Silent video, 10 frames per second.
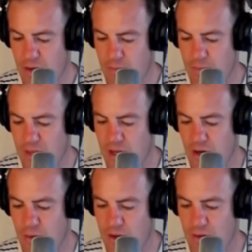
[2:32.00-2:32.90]

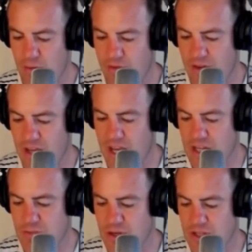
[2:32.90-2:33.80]
Mikanui River
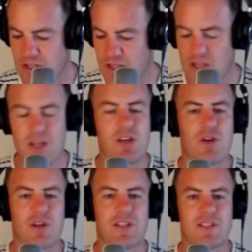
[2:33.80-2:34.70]
Catchment,
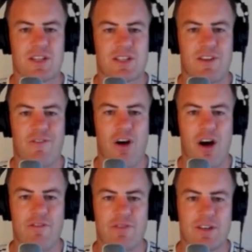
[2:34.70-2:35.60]
nineteen
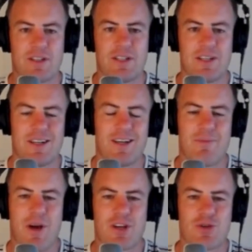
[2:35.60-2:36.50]
sixty-five.
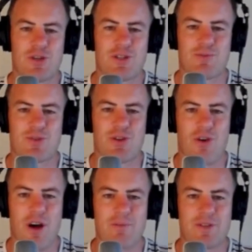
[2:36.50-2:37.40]
Make sure you're
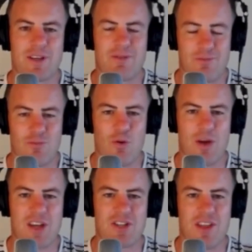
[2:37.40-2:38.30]
subscribed and we'll
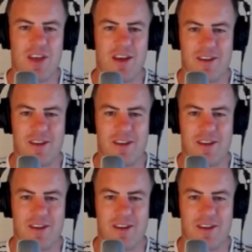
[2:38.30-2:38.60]
catch you there.